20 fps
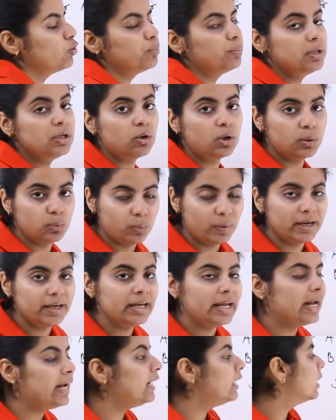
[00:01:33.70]
could be on
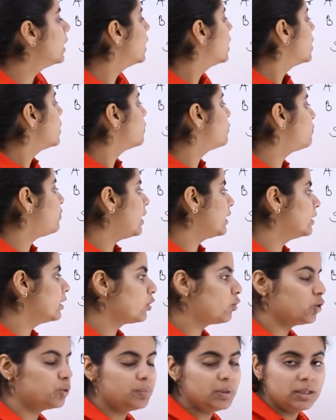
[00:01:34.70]
one end,
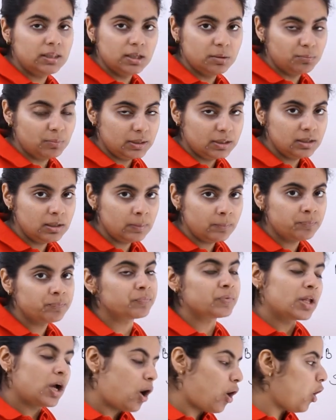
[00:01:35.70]
father could be in the middle
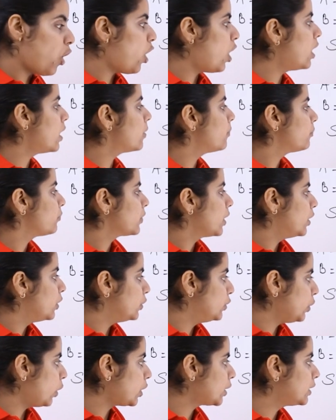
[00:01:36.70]
or
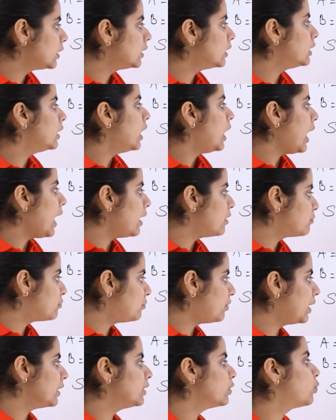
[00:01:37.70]
daughter
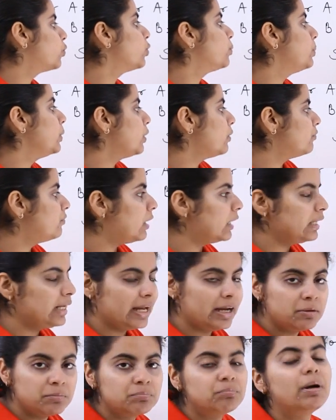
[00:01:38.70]
and father could be on one
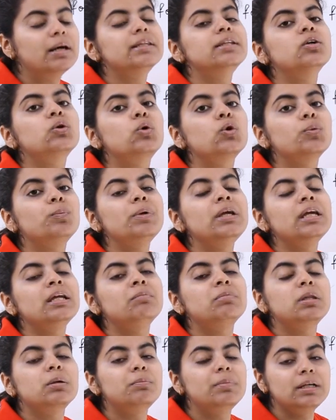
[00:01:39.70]
end, mother could be
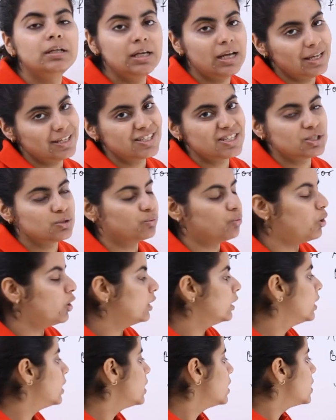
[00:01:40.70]
in the middle and so
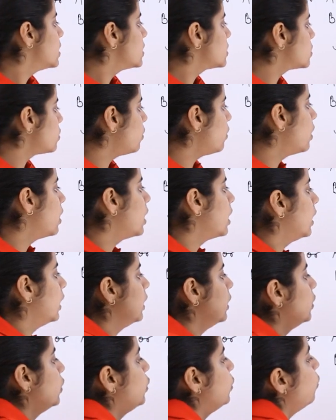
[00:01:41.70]
on. So,
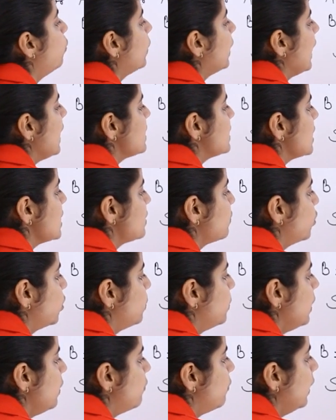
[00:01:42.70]
two cases
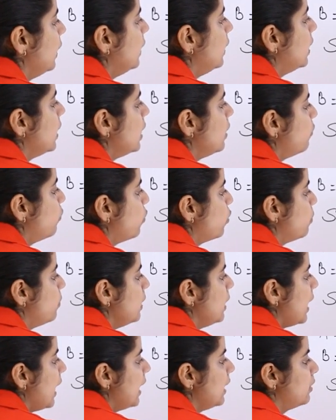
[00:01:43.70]
would be when D would
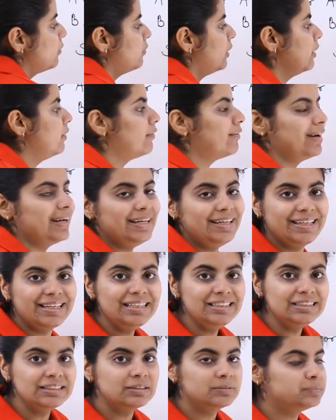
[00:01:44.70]
be at one right
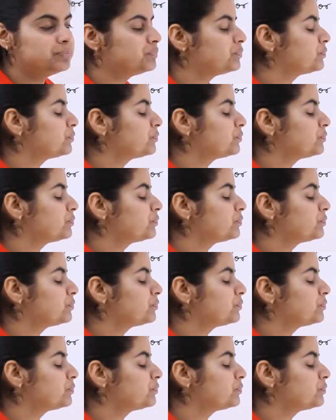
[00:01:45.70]
end,